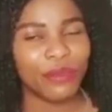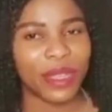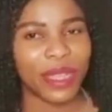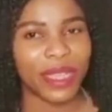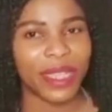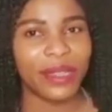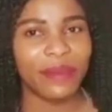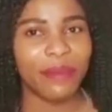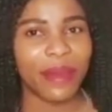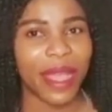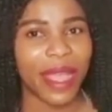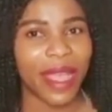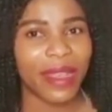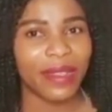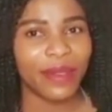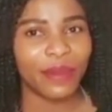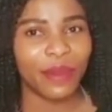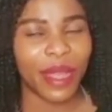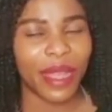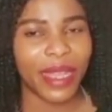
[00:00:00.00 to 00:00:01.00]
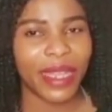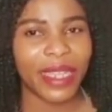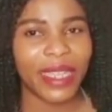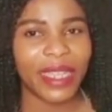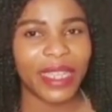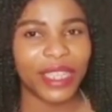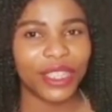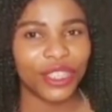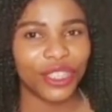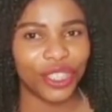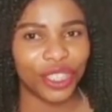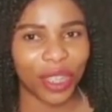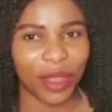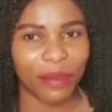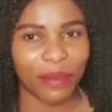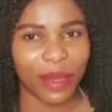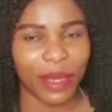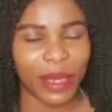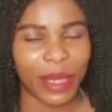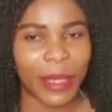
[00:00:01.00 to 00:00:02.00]
meet my husband in
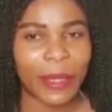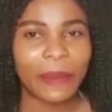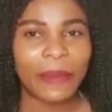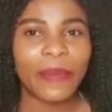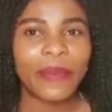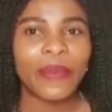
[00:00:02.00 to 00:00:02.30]
Germany.